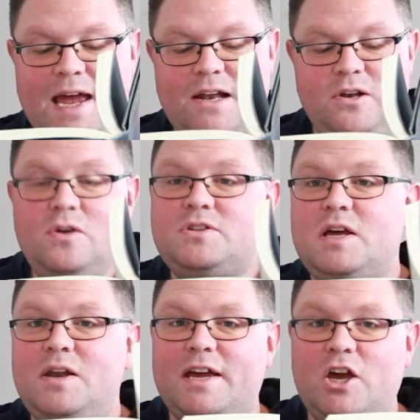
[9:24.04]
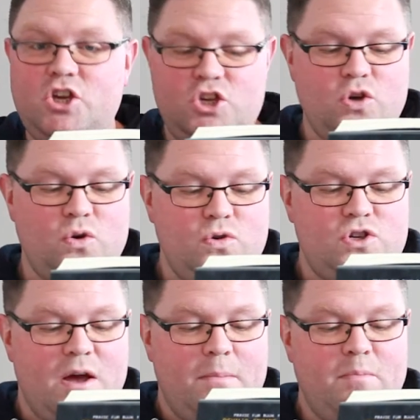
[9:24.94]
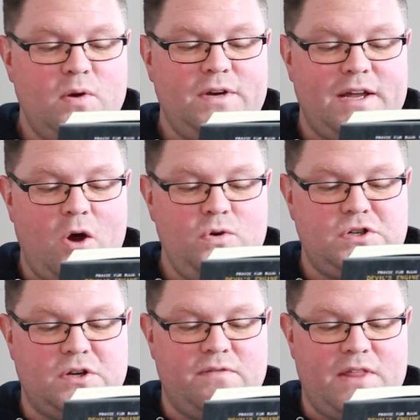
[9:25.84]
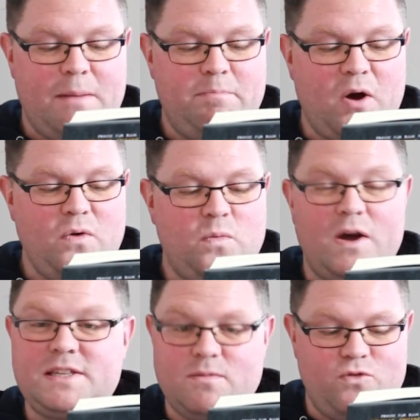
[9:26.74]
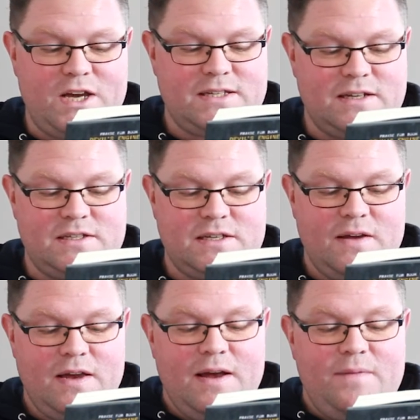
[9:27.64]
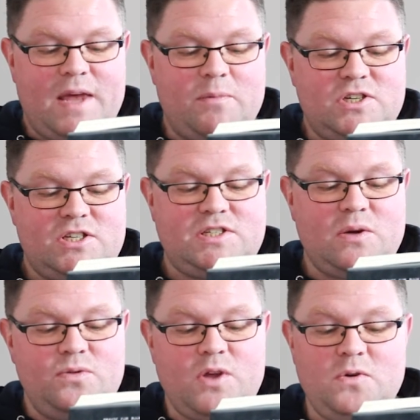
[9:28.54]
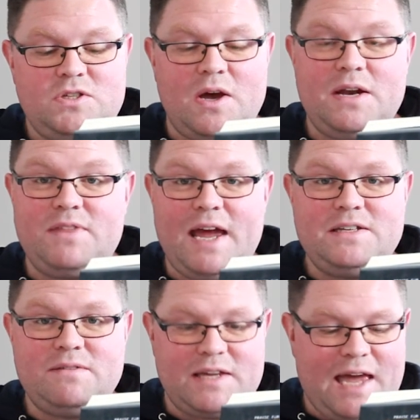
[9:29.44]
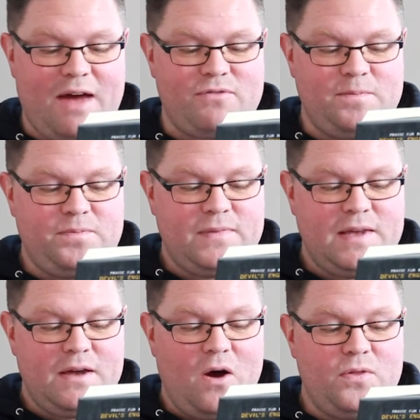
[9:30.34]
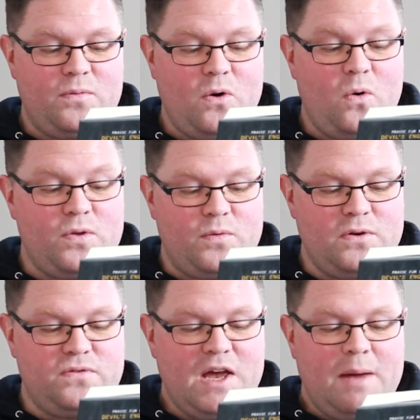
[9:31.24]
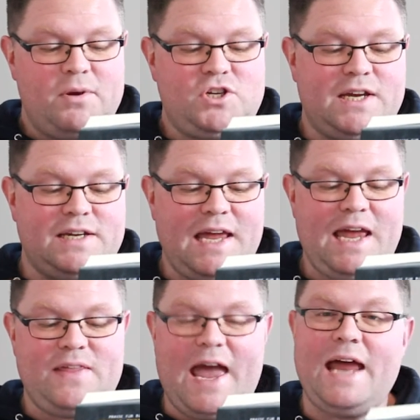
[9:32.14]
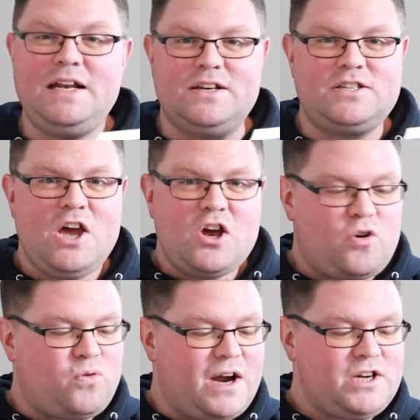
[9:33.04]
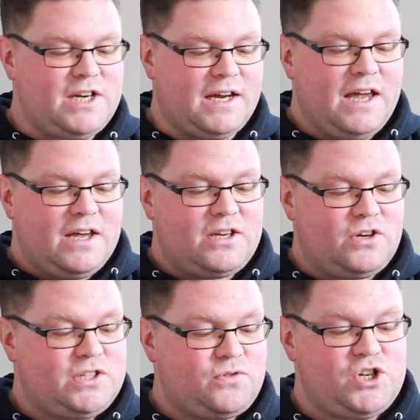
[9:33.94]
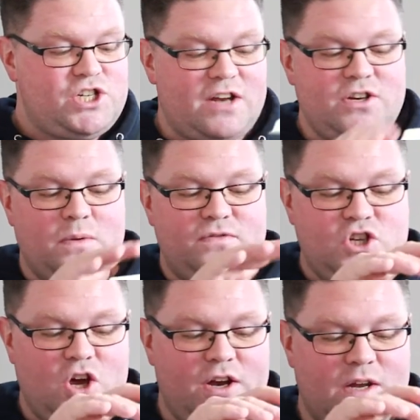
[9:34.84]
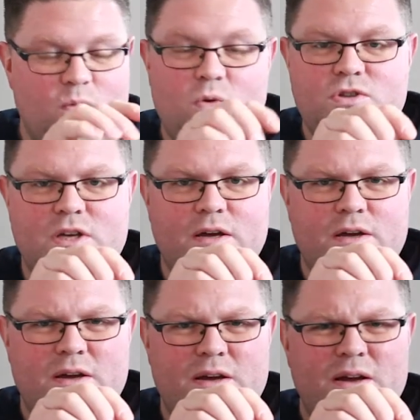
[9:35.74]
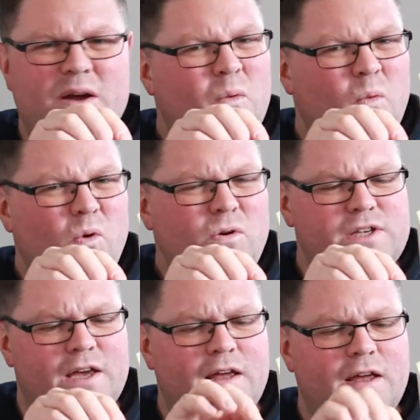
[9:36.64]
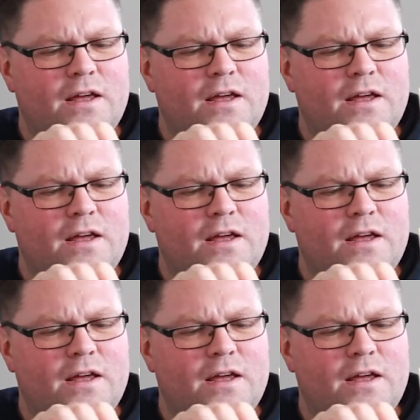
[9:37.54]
It looked like a huge moonlit ocean over there, bone white and restless. There was still no sign of the end of the cavern or the roof, but she could hear the endless crashing crescendo of churning water. Water?